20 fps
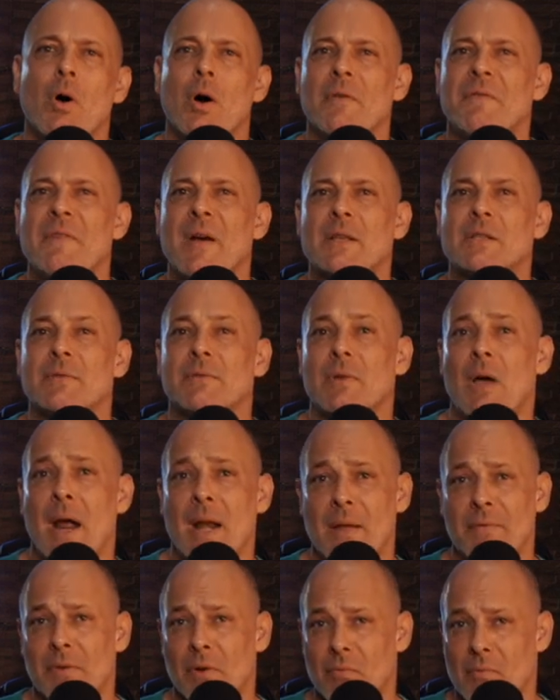offensive line
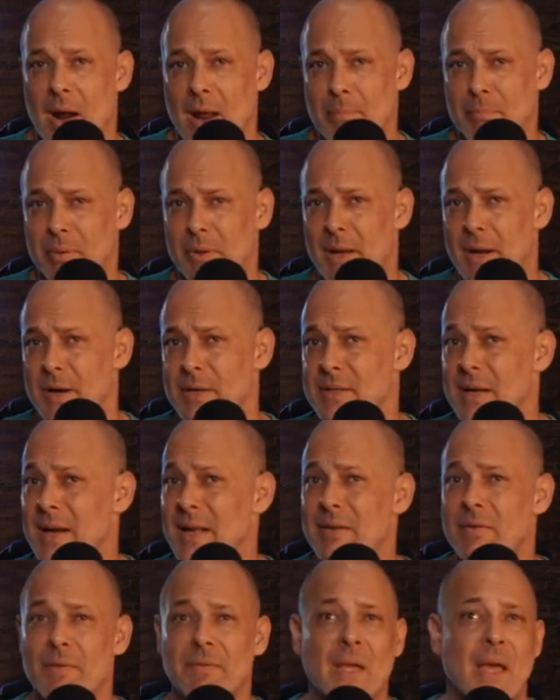at the right players. That
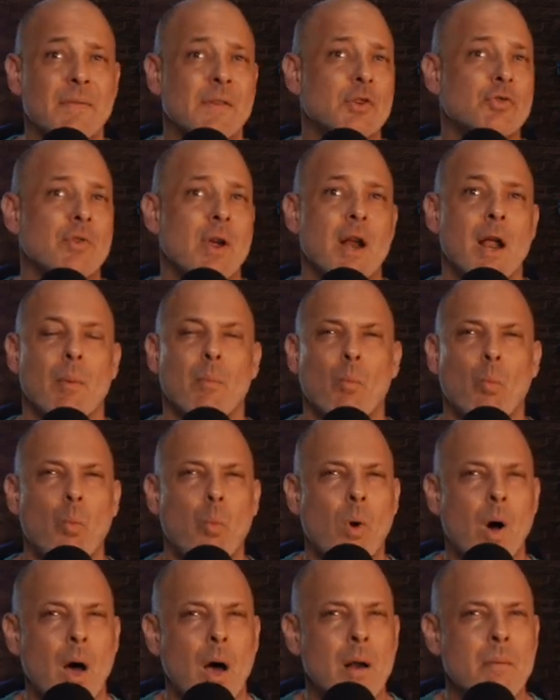even if they had to trade up
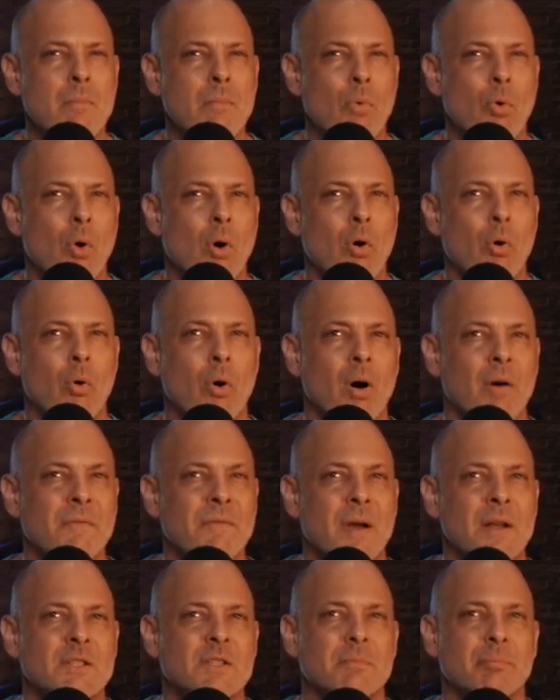one more
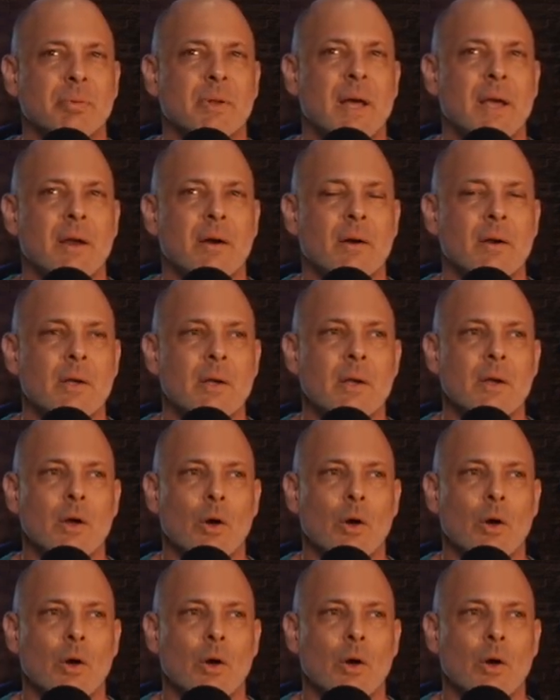offensive player,